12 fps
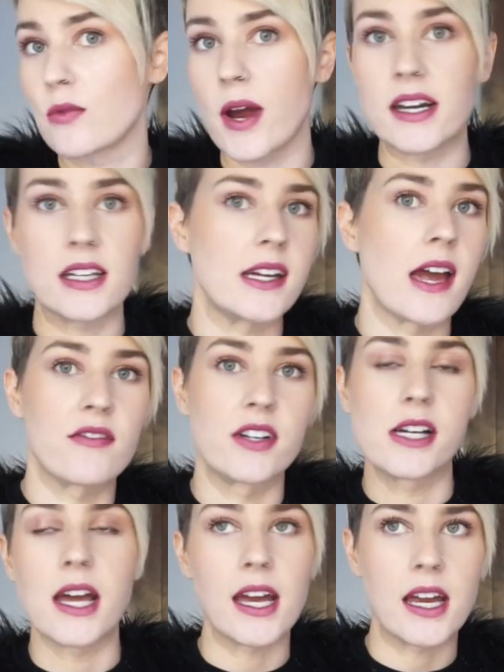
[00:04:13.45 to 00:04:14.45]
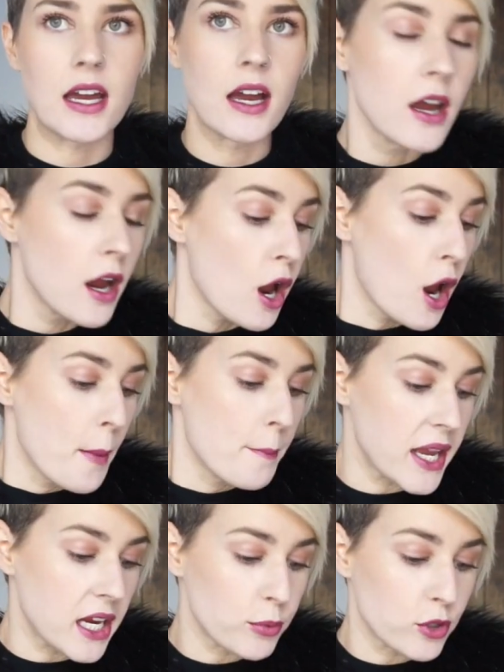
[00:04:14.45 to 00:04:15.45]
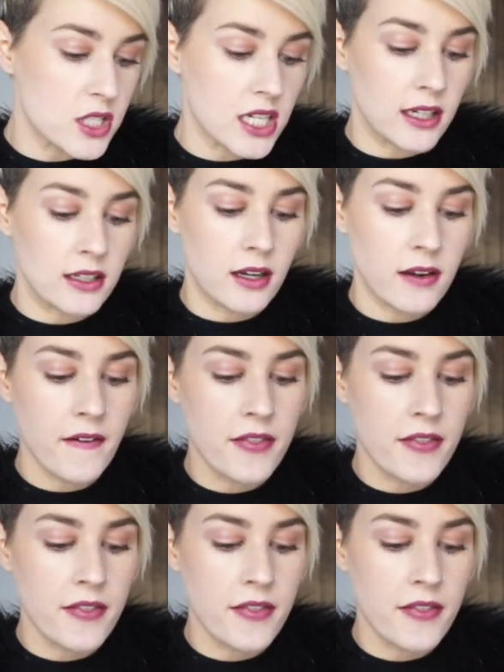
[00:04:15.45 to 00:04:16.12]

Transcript: ready everyday makeup routine.